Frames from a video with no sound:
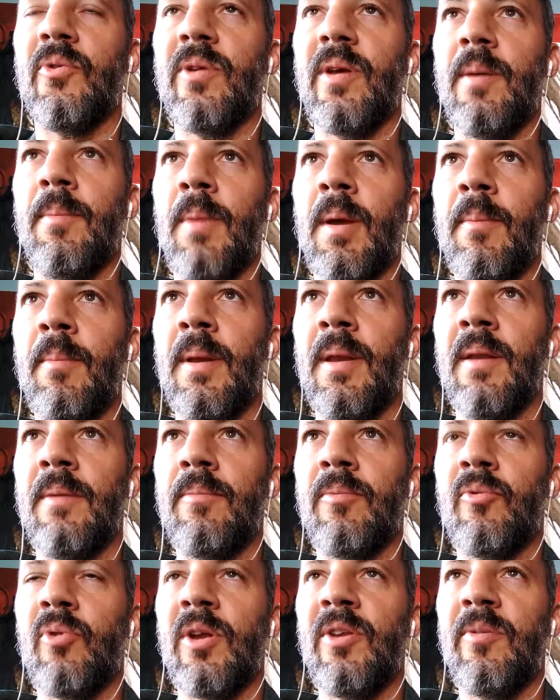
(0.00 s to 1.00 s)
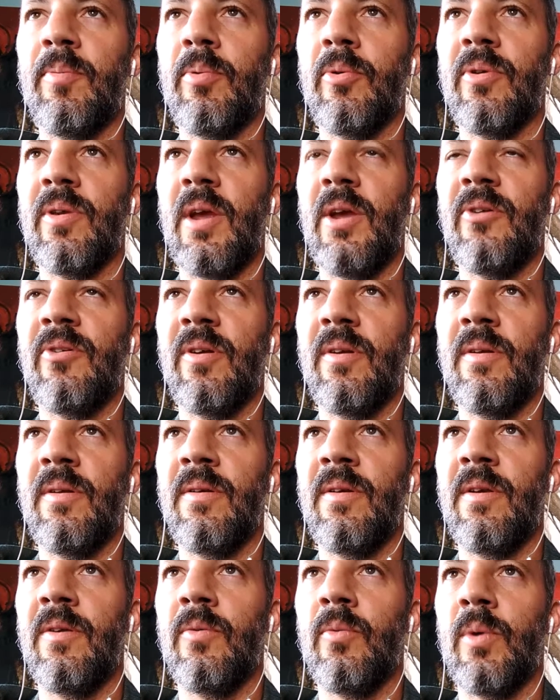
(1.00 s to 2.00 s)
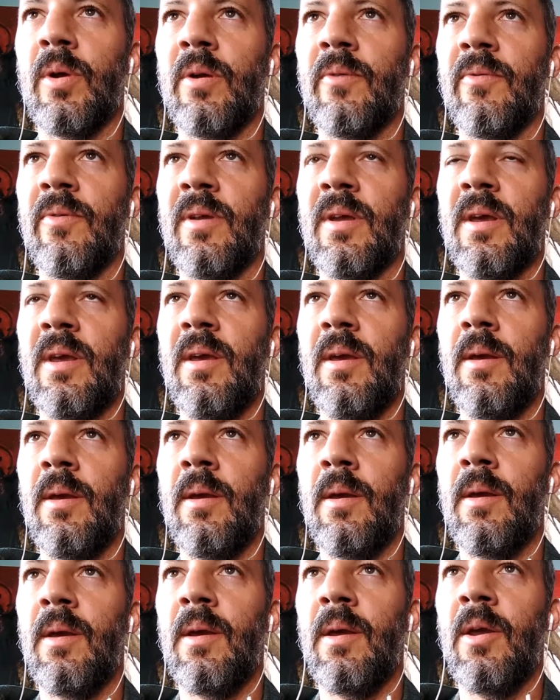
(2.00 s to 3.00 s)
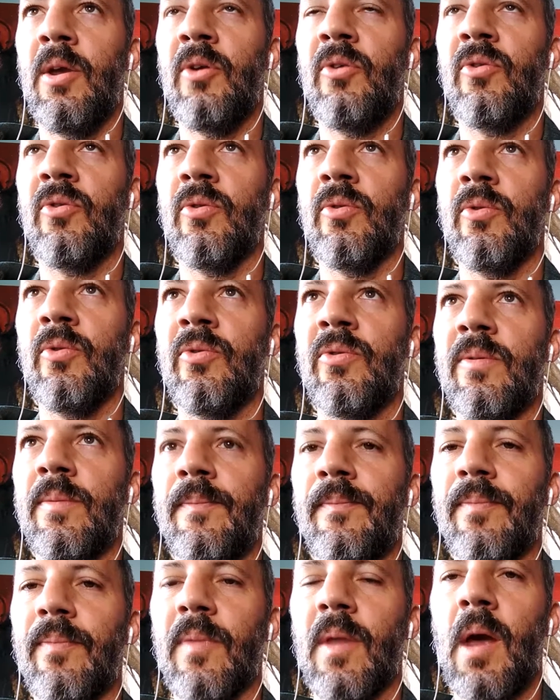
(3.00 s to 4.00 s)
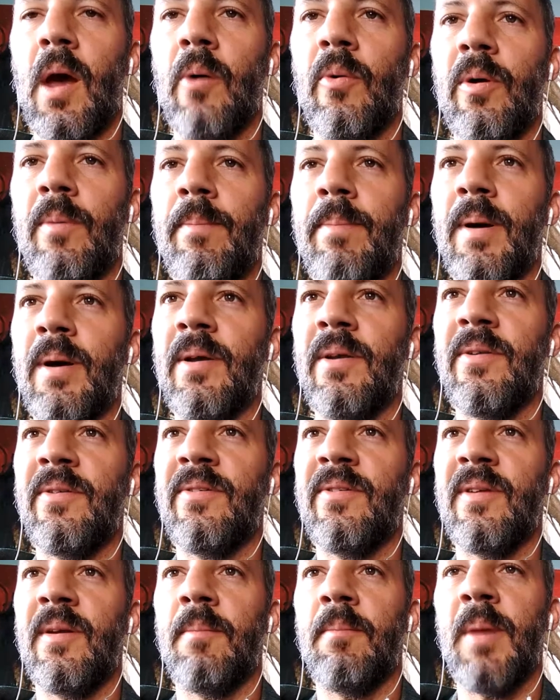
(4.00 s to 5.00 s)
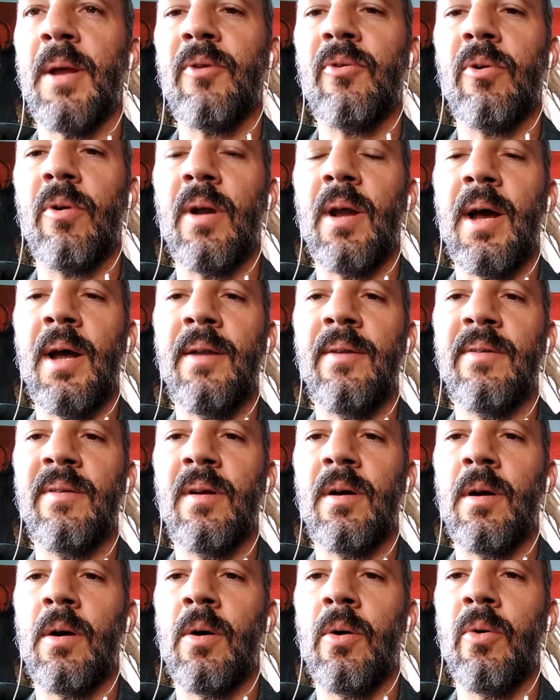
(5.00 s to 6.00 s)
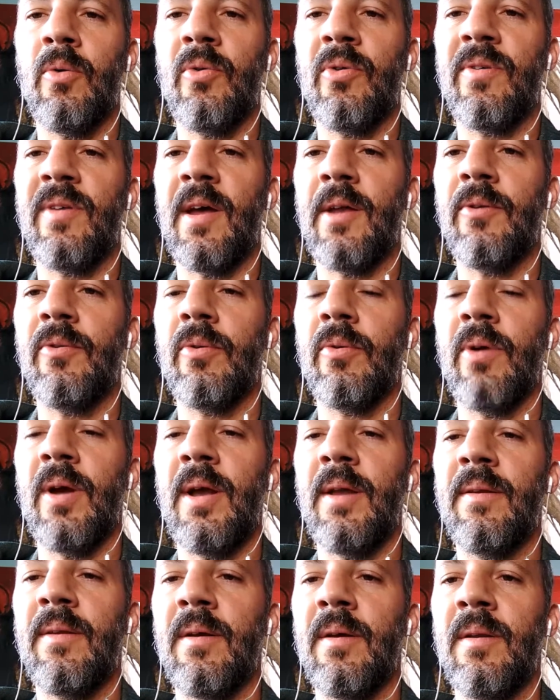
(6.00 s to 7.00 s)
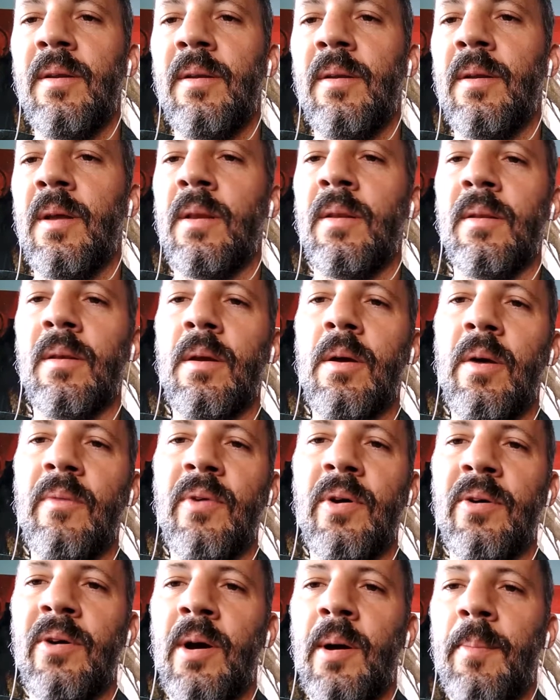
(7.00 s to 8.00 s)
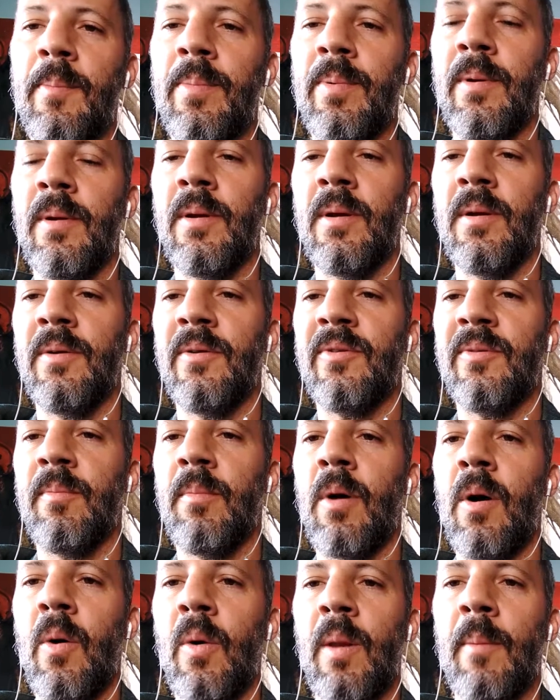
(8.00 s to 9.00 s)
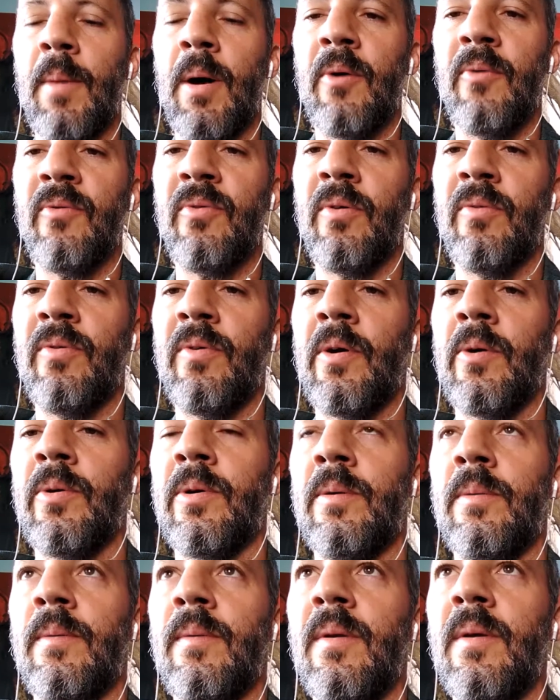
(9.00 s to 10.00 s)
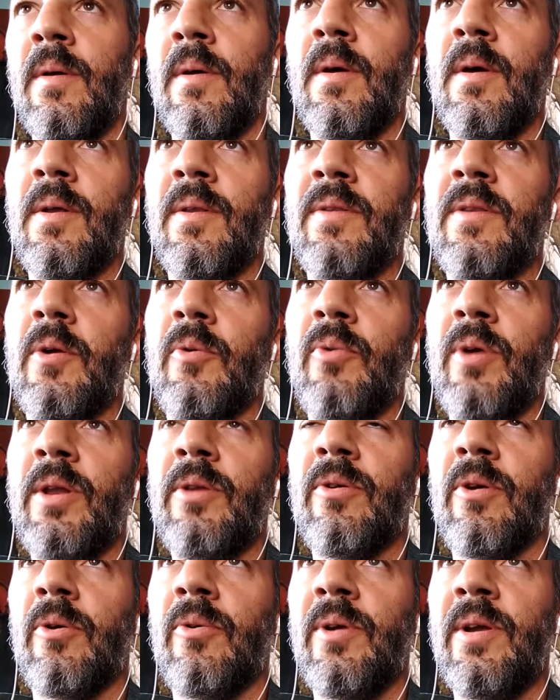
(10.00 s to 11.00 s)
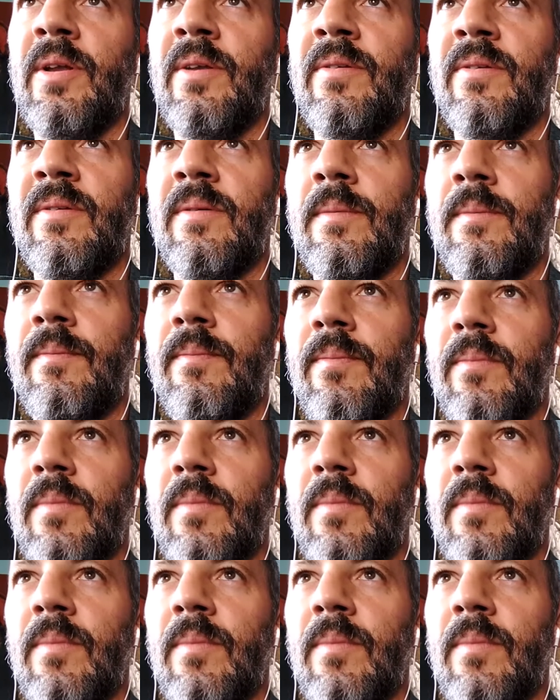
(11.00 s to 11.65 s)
say maybe the transportation is one of the key issues. Our bus and metro lines are all saturated and cover up a small amount of our territories.